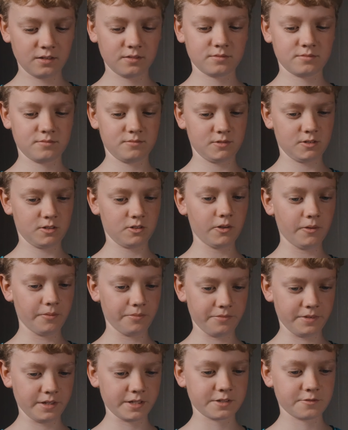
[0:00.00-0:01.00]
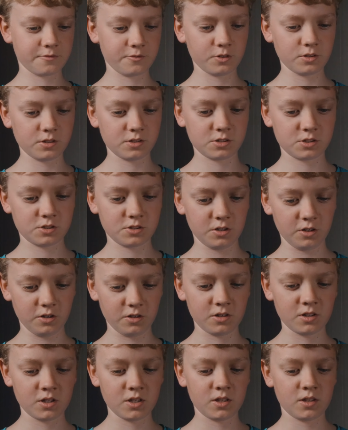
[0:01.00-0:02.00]
it on this footage.
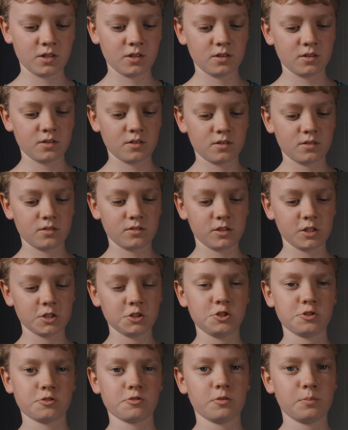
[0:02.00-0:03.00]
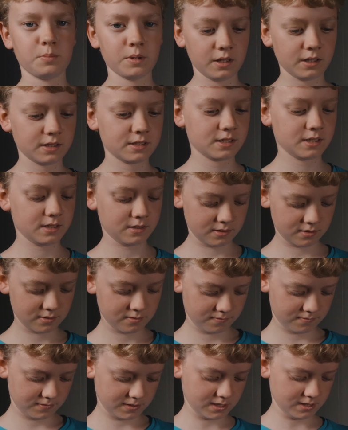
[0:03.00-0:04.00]
So the durability
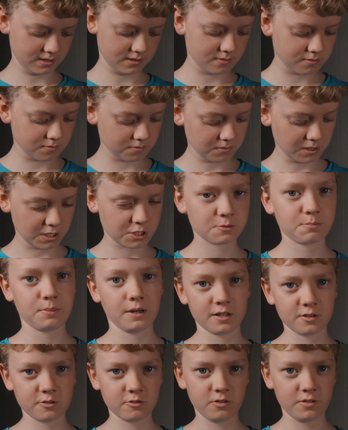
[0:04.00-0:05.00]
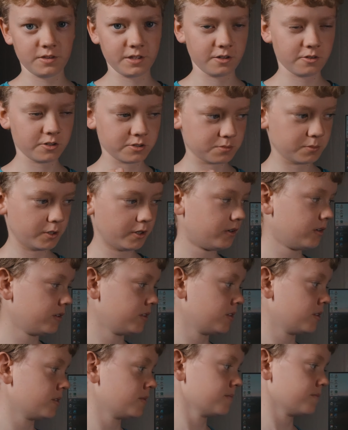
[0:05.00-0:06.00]
is much better on the Osmo
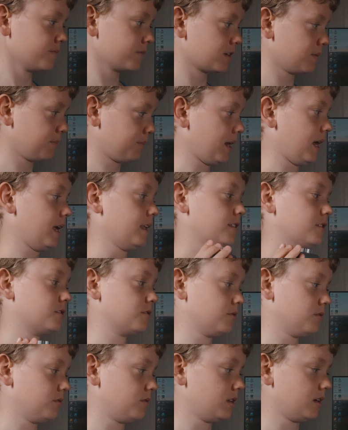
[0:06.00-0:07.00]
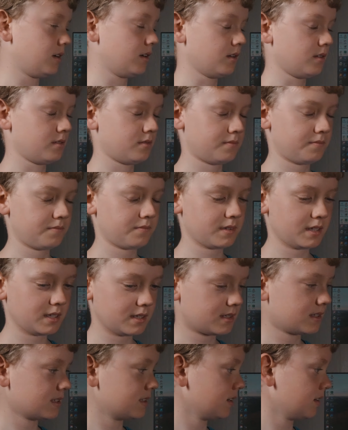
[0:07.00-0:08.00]
compared to the
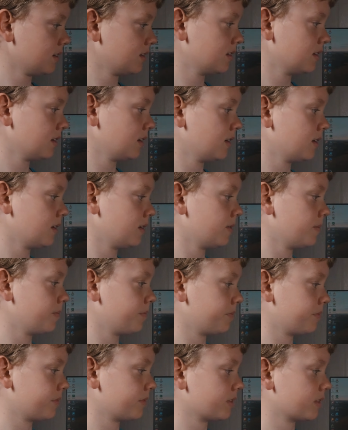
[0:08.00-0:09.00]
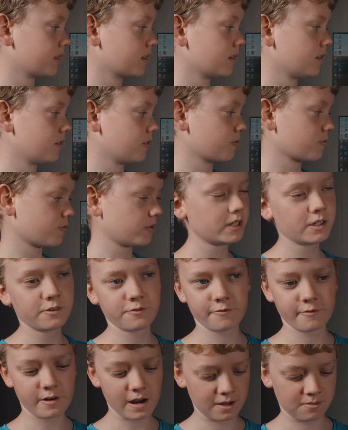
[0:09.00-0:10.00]
Insta.
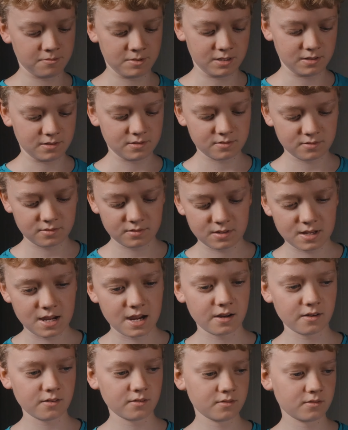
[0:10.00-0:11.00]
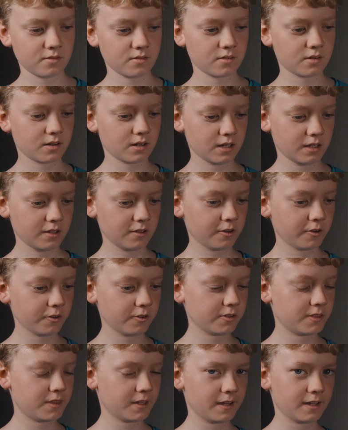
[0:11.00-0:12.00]
Reframing. Now, I
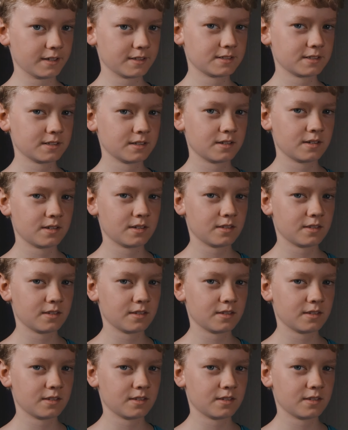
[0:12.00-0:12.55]
know that